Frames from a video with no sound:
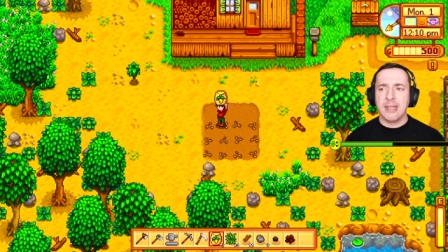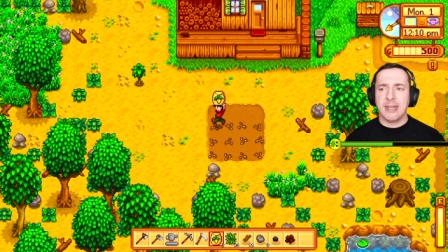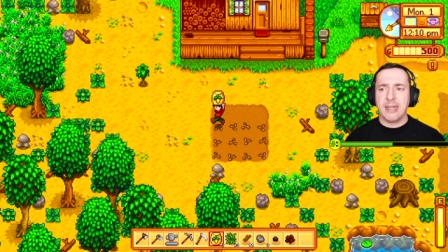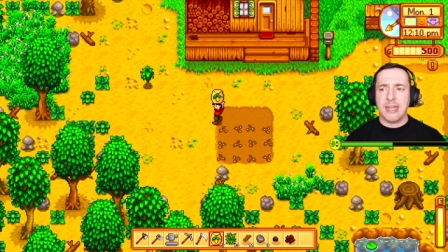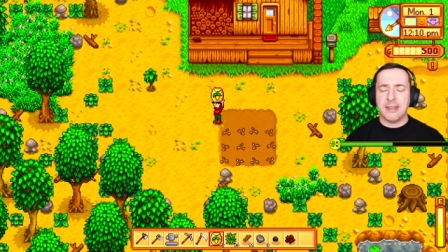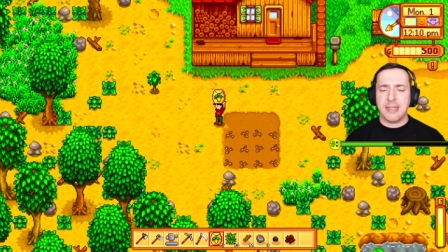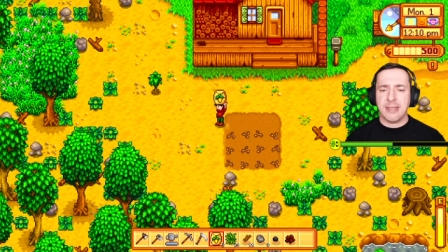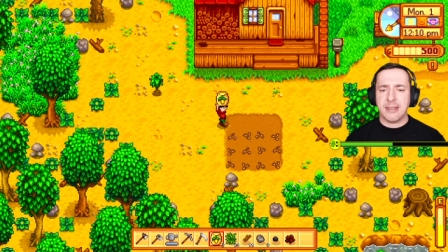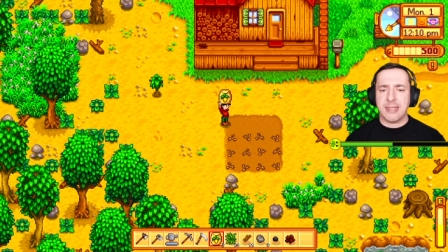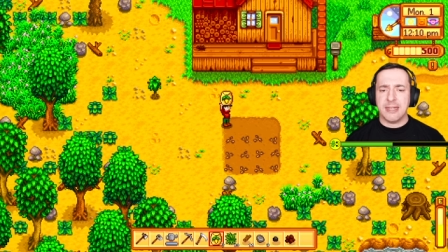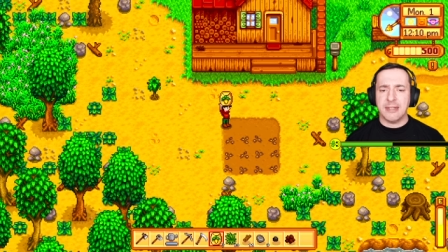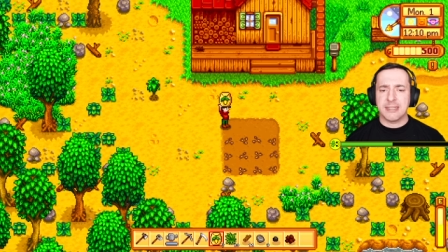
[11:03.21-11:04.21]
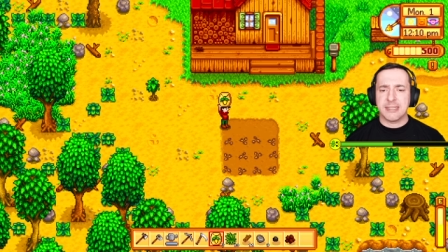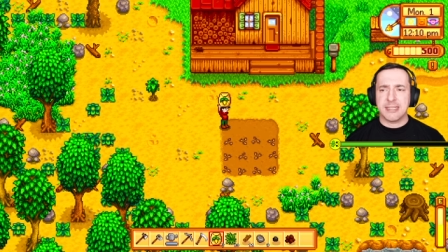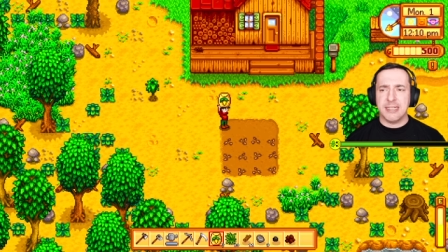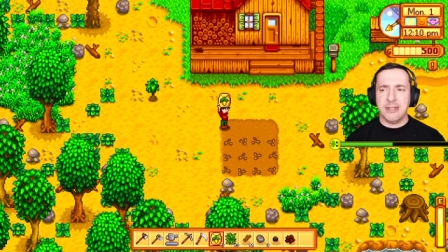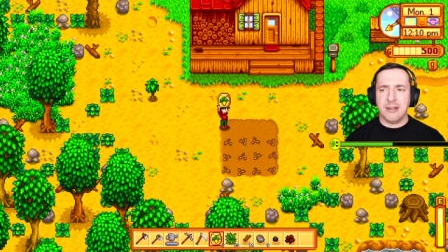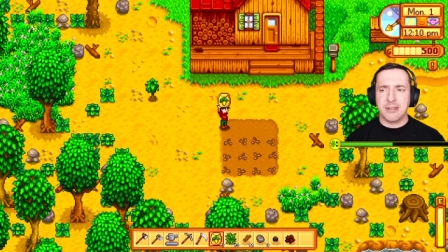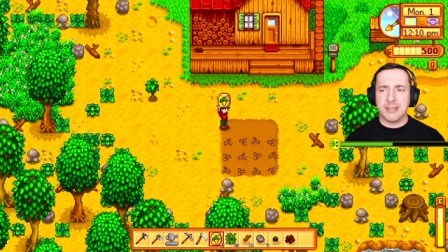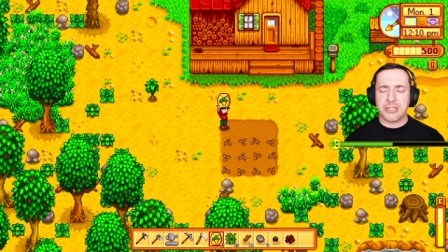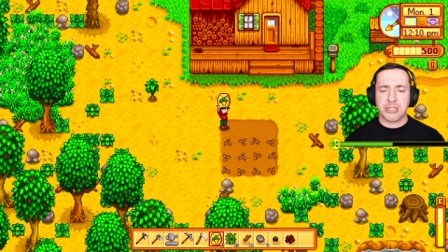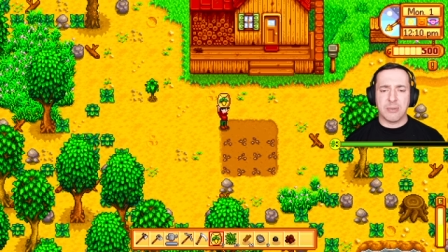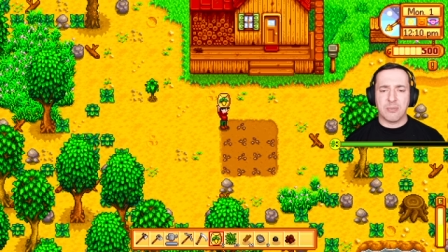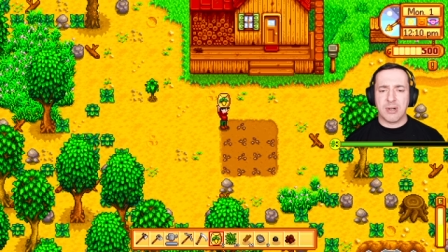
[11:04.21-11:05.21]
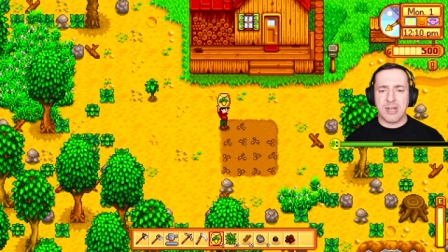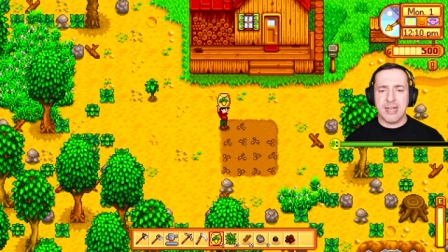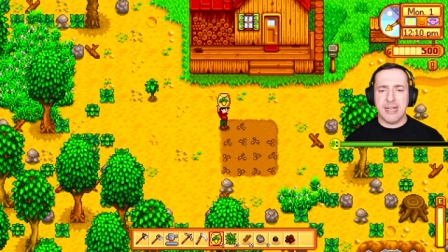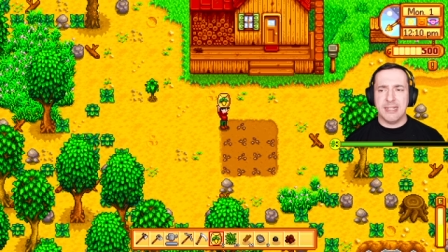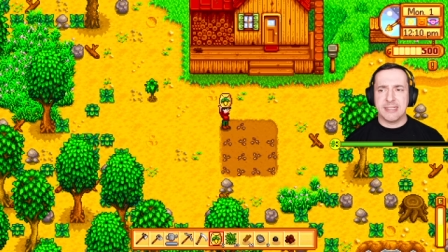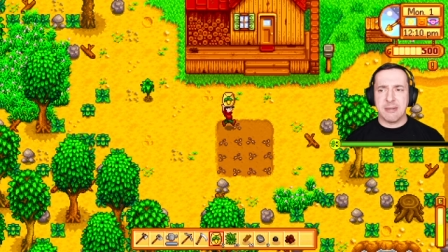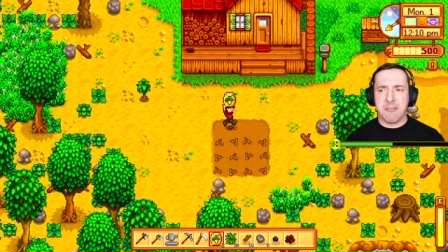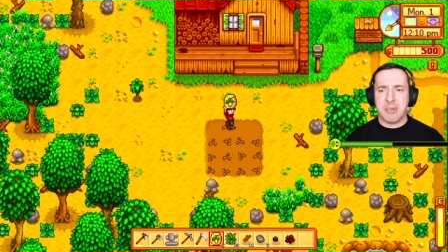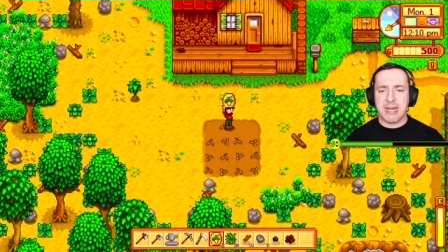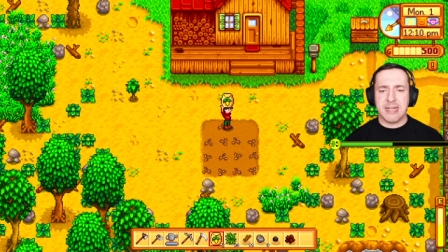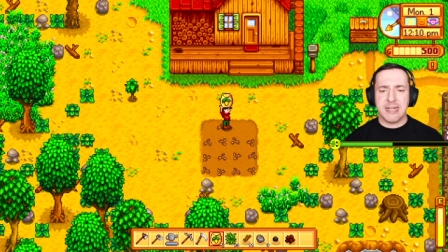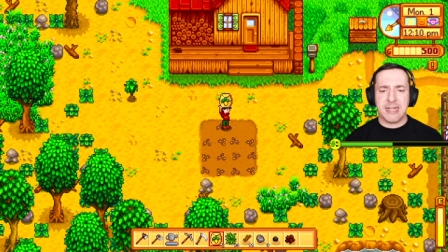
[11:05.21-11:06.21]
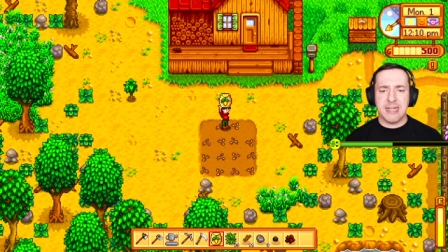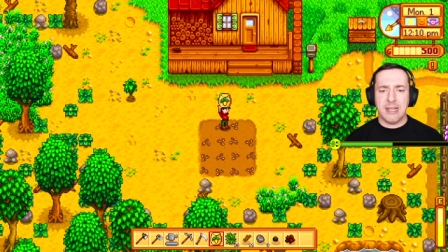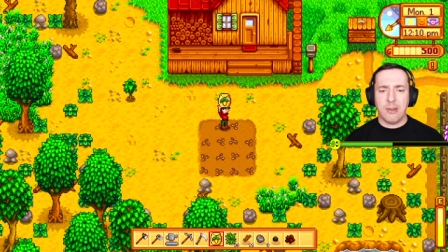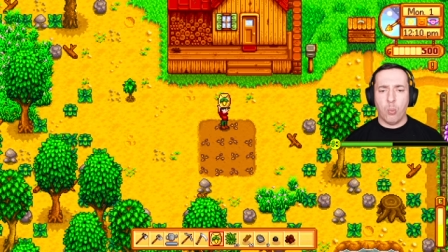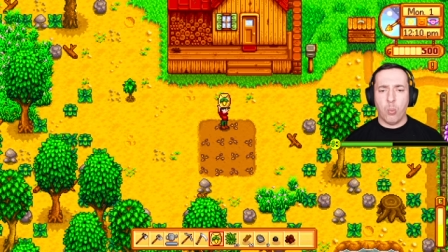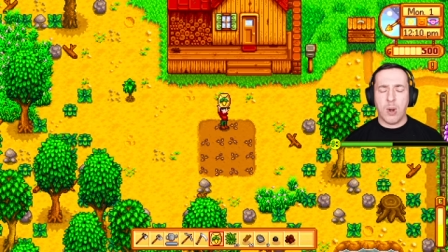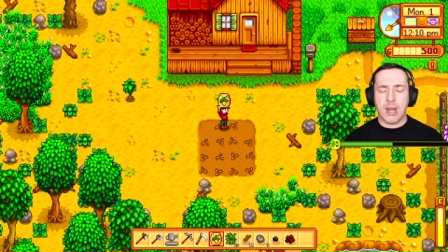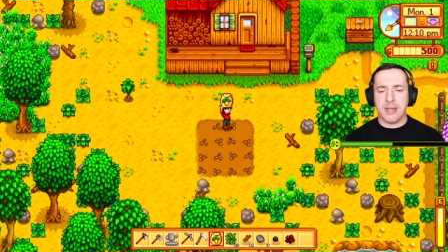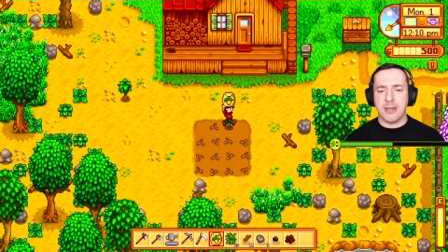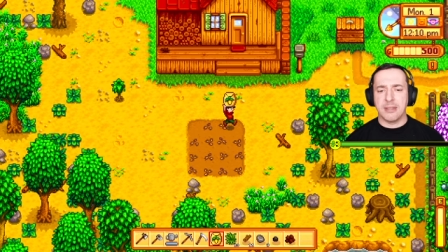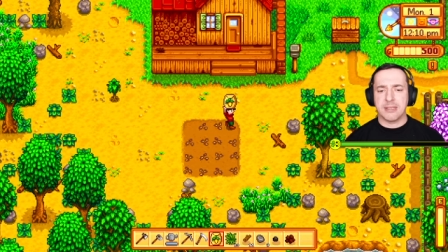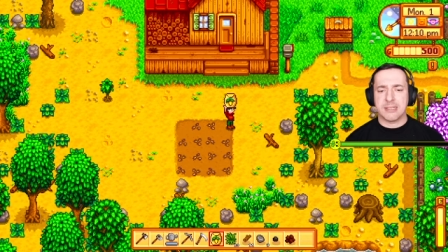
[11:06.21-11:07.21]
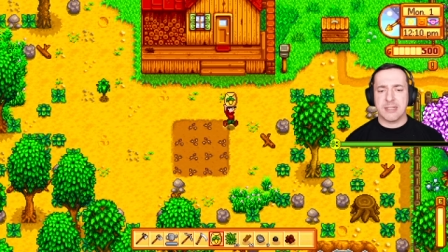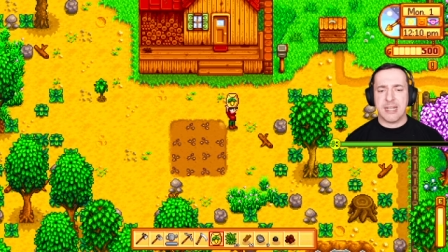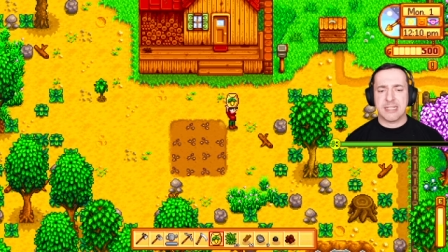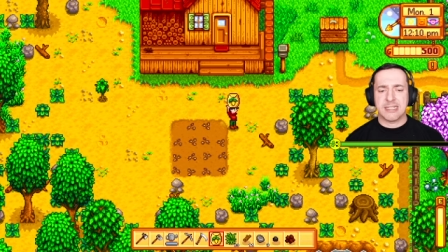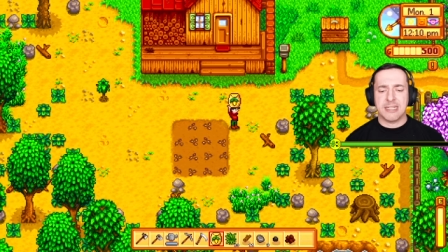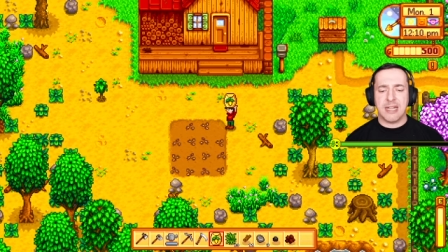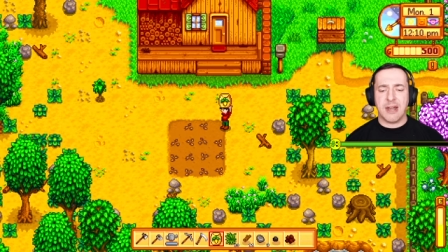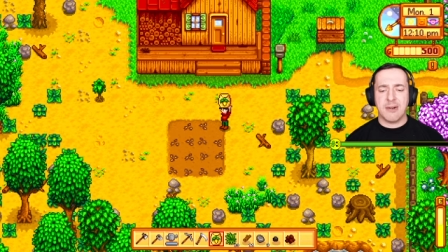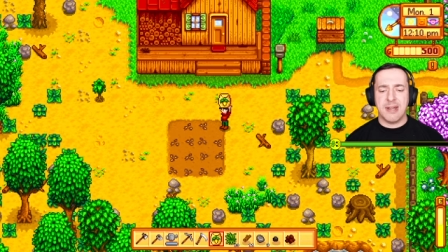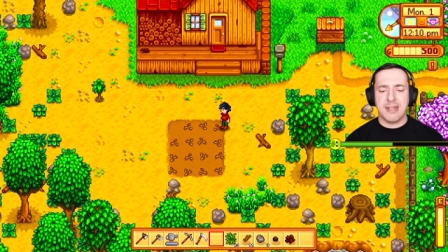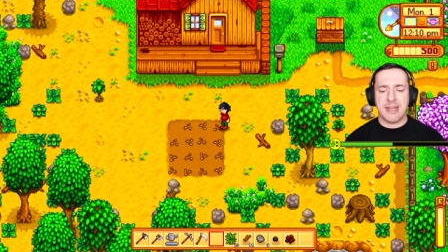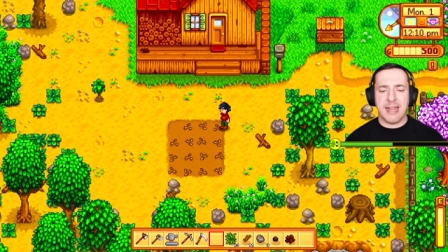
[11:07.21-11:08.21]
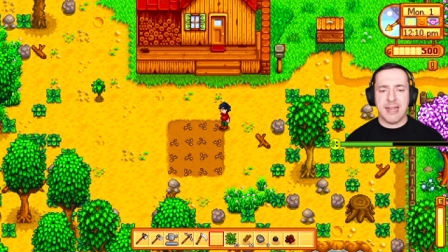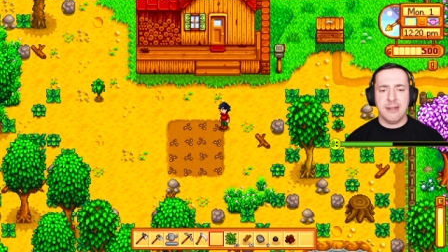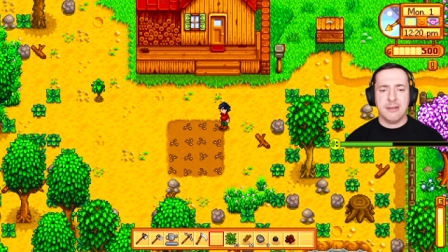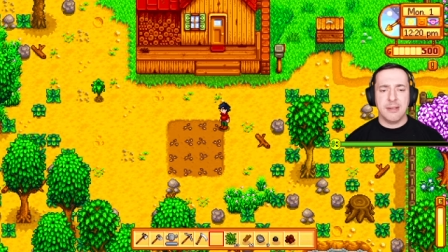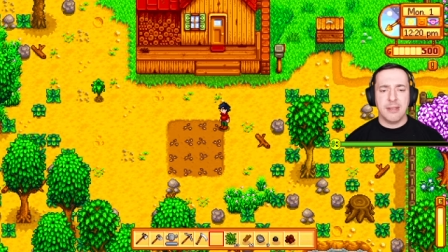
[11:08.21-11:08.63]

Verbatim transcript: Now, the other thing you can see on the top right is Monday 1. So that's the current day.